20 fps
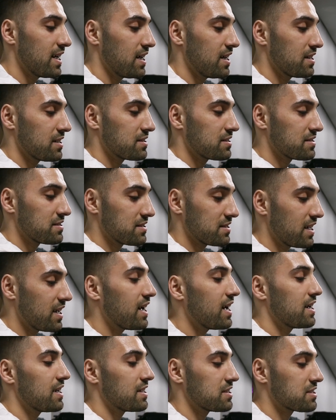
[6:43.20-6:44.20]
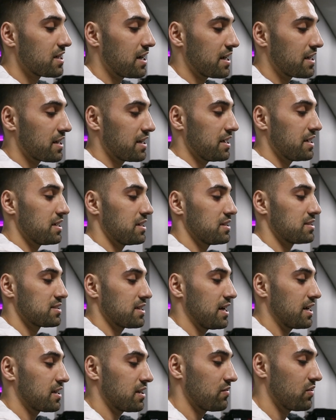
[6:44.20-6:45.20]
isn't it?
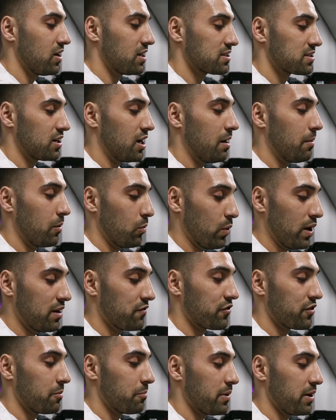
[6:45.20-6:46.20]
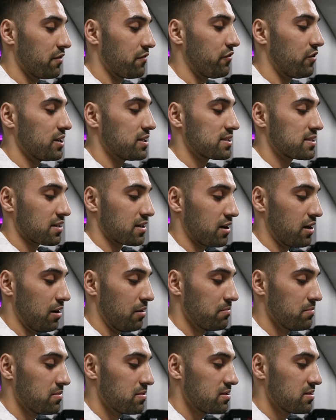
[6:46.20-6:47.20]
Exactly. About time. I'm waiting for the big fights to
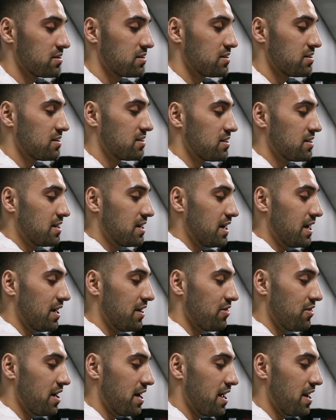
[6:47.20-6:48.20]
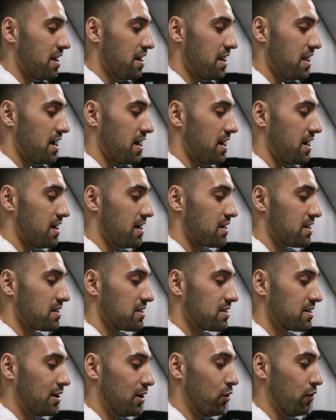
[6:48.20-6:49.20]
come. And then
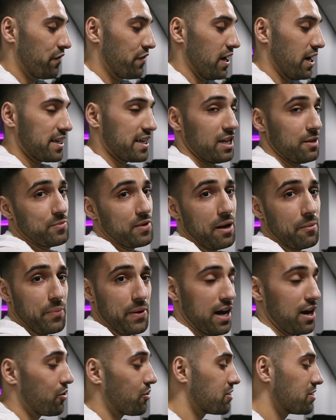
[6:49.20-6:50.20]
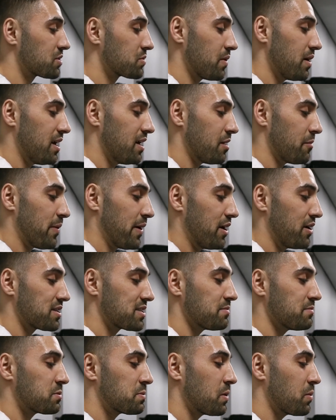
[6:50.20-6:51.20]
hopefully I keep that power as well. The power
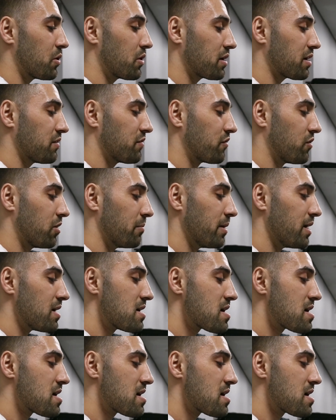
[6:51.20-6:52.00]
seems to be working for me.